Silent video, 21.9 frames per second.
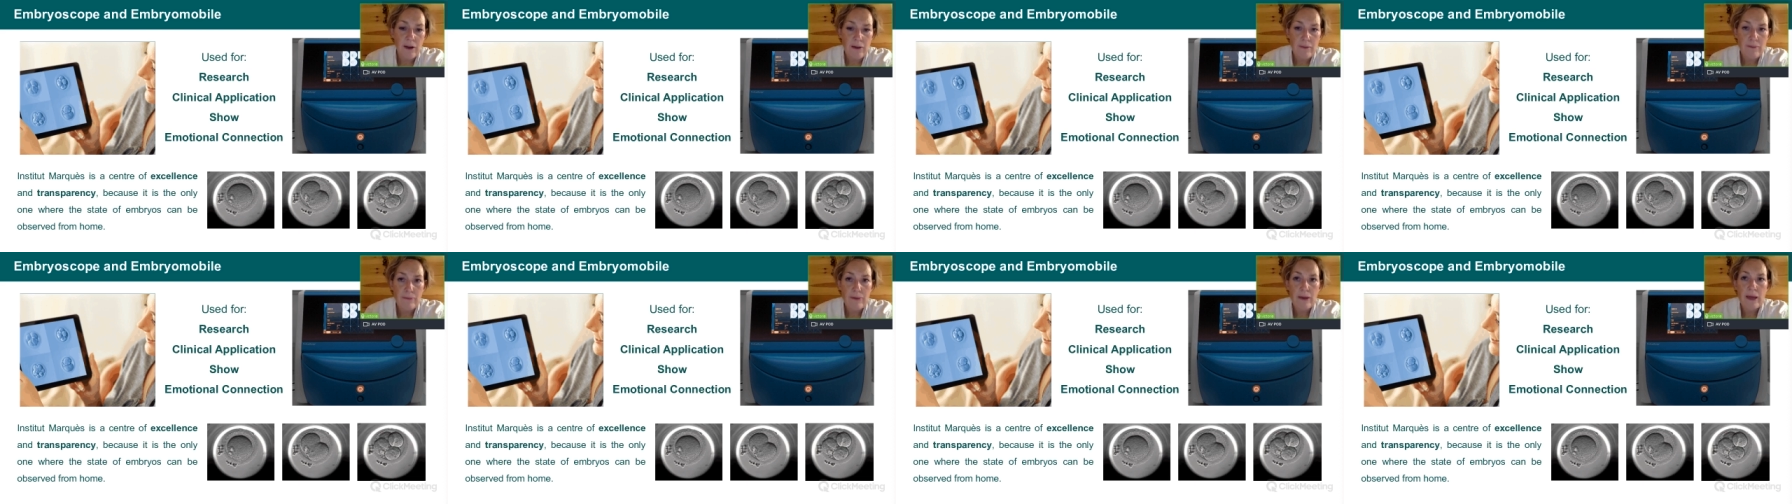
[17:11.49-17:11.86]

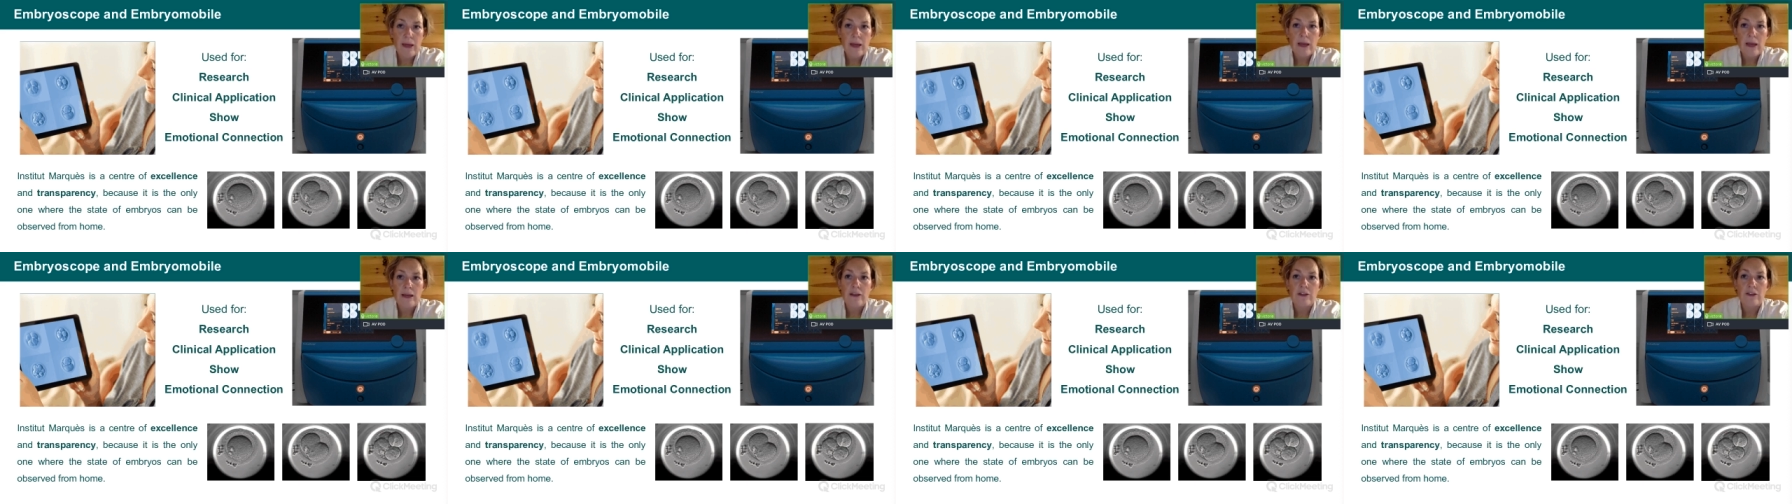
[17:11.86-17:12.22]
the right
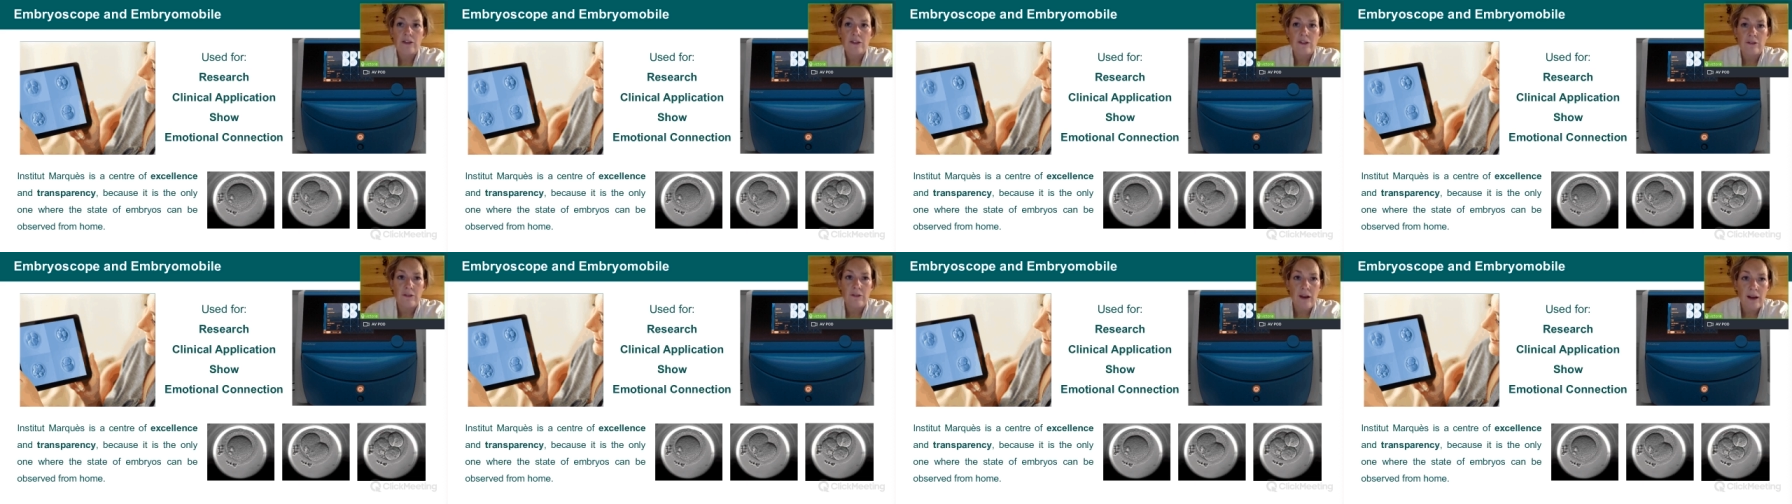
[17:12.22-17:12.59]

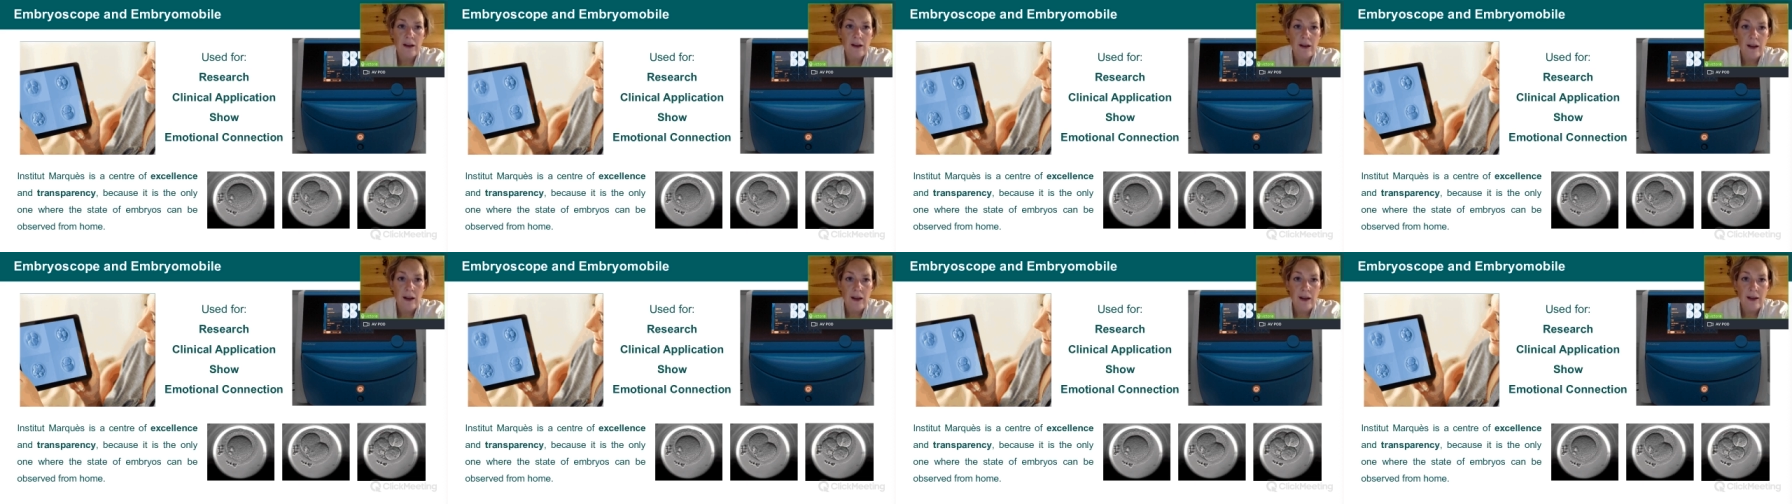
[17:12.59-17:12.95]
pH, the
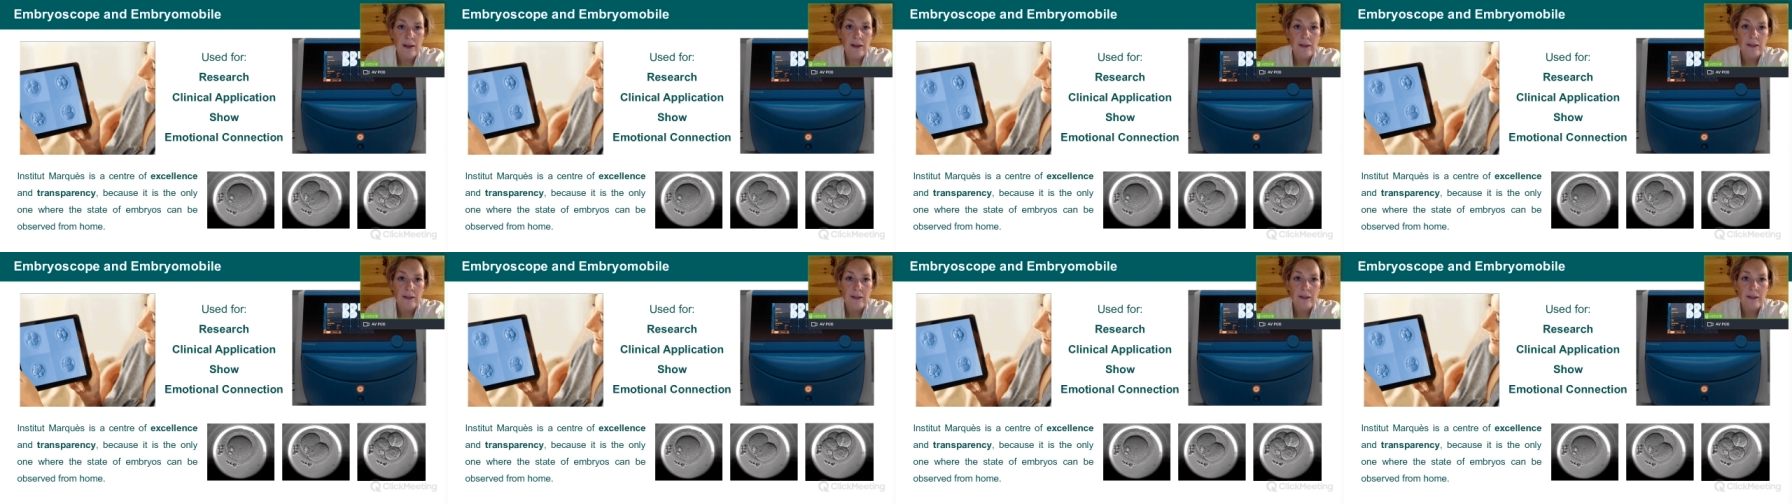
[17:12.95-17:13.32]
right
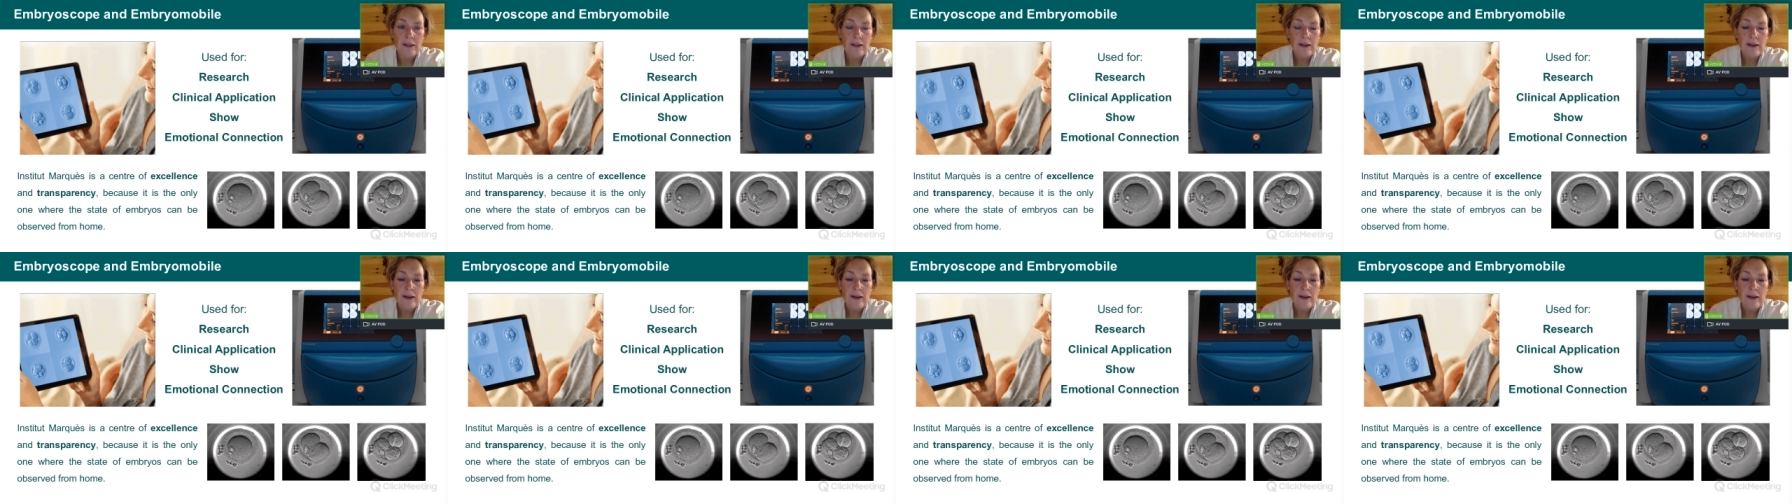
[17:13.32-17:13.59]
light,